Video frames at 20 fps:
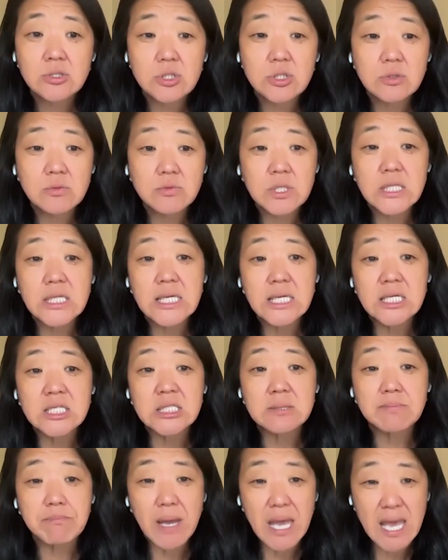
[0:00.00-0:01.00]
to really
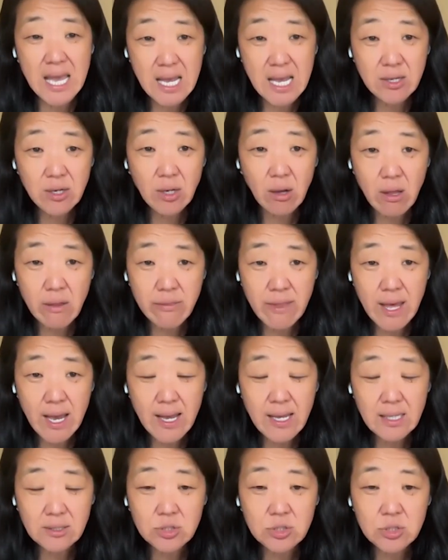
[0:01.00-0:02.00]
expand on
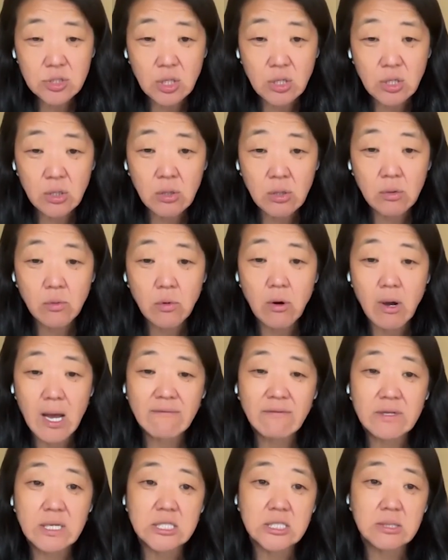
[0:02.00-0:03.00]
that. So we'll
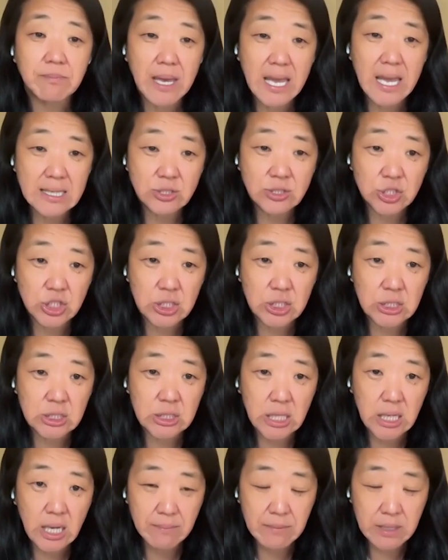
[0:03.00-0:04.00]
have an
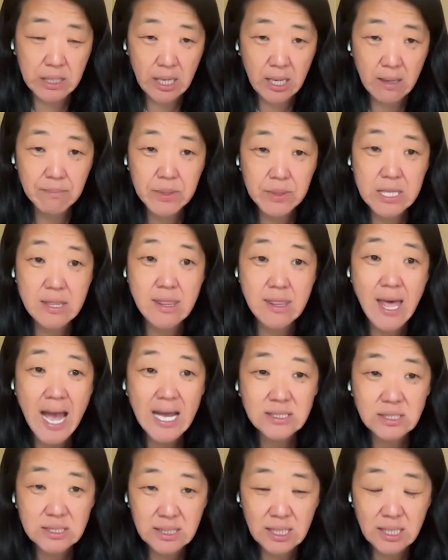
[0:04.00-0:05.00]
expansion coming up in
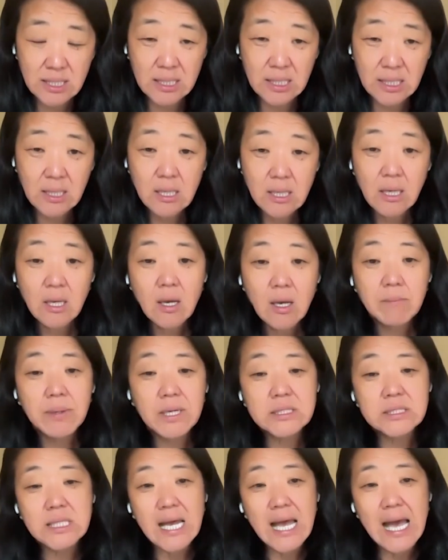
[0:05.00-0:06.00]
that study.
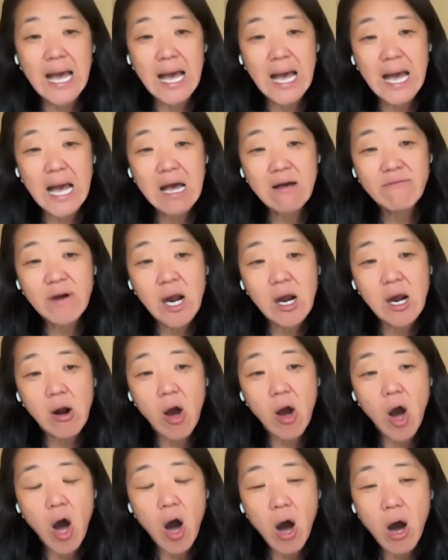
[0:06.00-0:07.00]
But to have
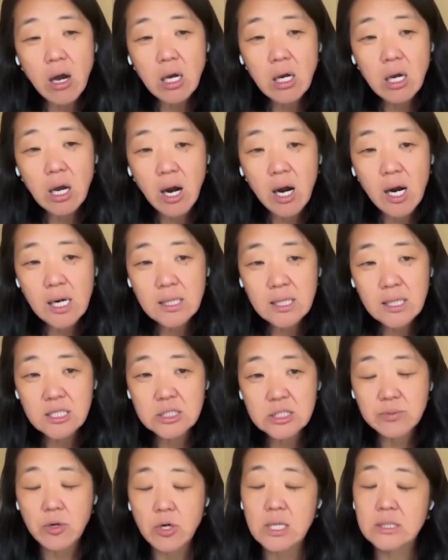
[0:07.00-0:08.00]
our
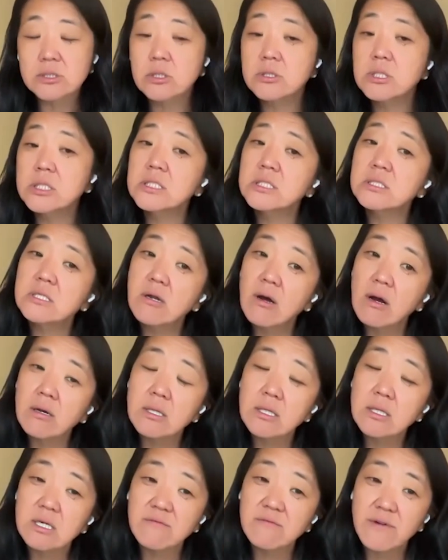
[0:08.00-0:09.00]
onCARlytics program, so this is an
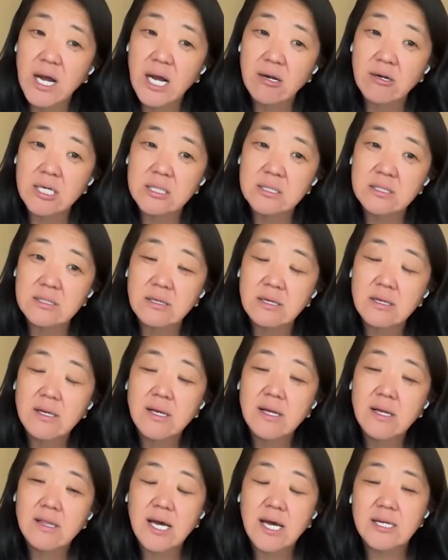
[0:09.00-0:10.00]
oncolytic virus
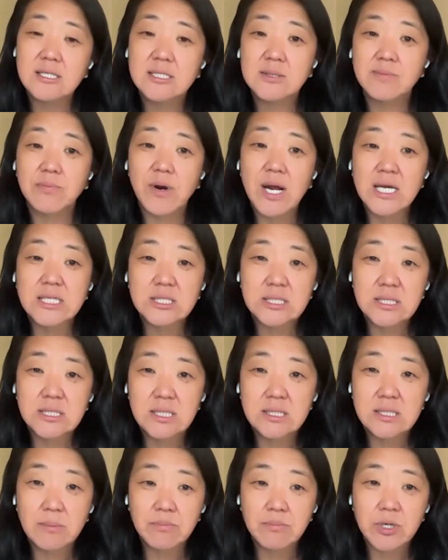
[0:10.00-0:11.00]
that
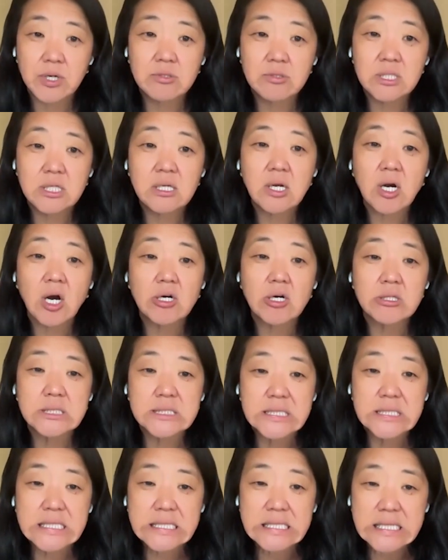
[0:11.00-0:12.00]
expresses a protein called
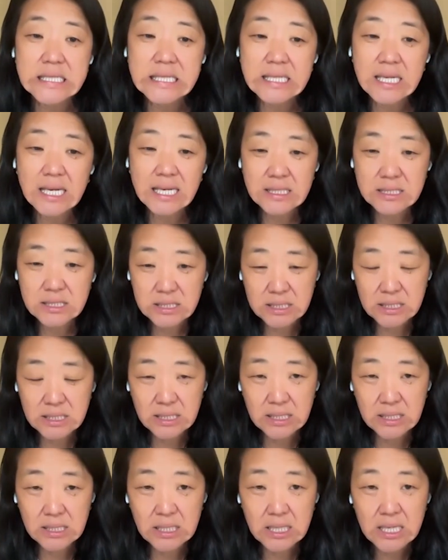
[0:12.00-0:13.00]

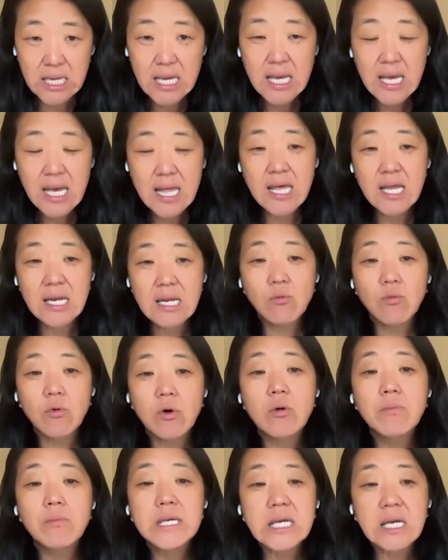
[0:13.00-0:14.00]
CD19, and then it
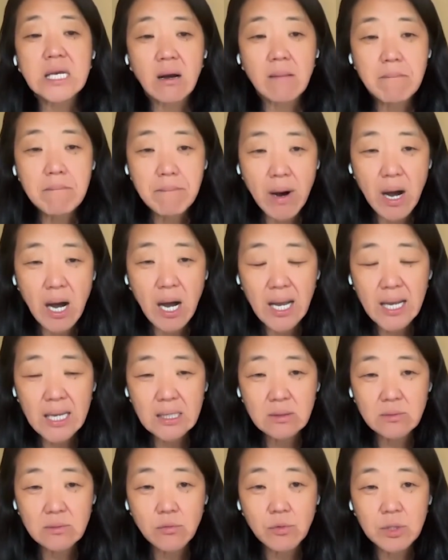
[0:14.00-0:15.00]
will be
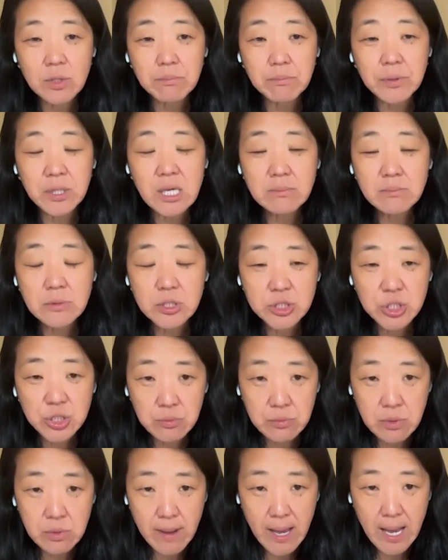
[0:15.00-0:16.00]
combined with
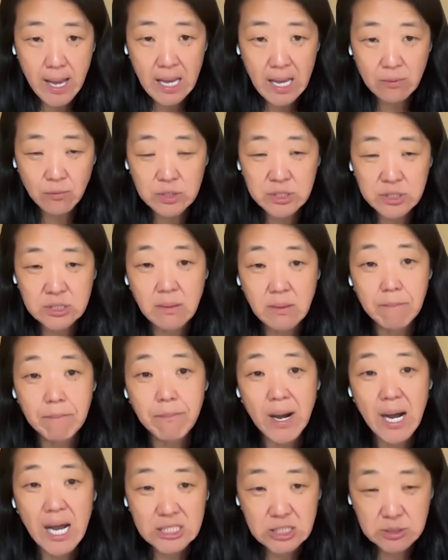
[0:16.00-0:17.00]
blinatumomab, which is a
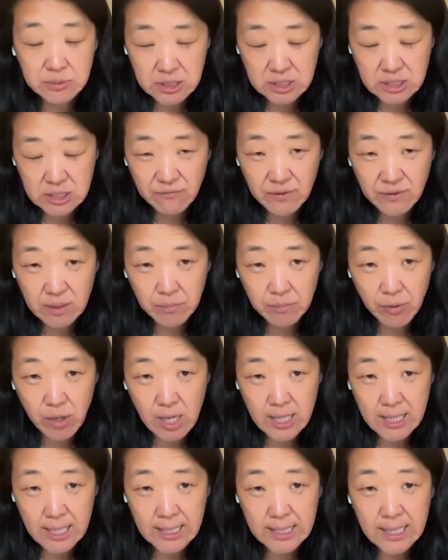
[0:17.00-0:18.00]
bispecific
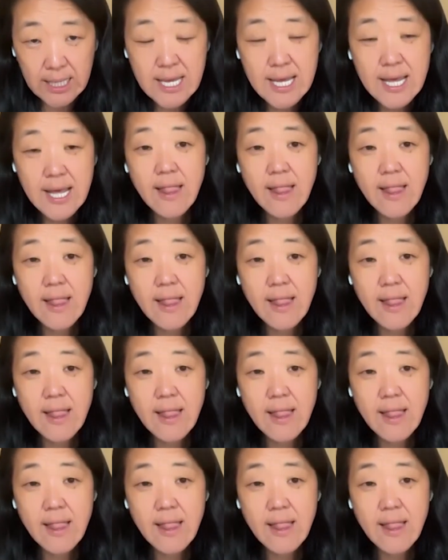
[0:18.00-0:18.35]
product